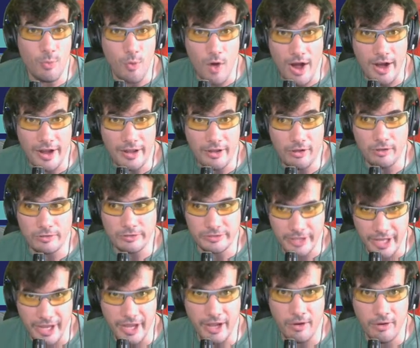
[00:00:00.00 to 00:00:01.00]
while
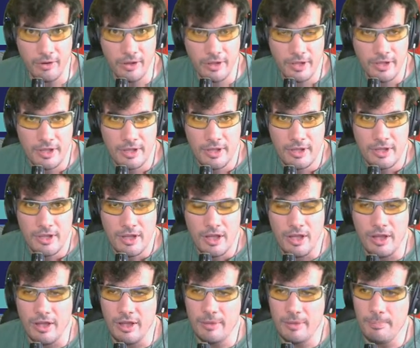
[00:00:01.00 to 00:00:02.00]
now.
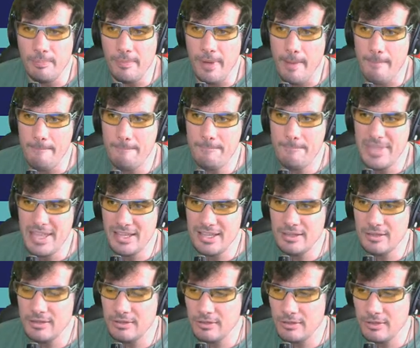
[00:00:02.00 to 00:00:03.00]

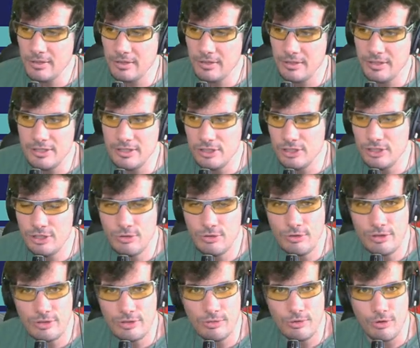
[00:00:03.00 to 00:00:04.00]
Big into
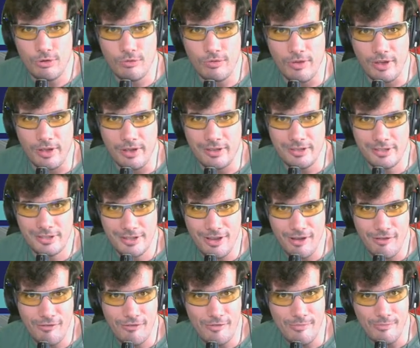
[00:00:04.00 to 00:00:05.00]
the sort of
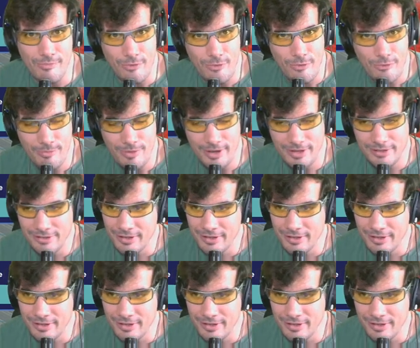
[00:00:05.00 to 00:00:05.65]
self-improvement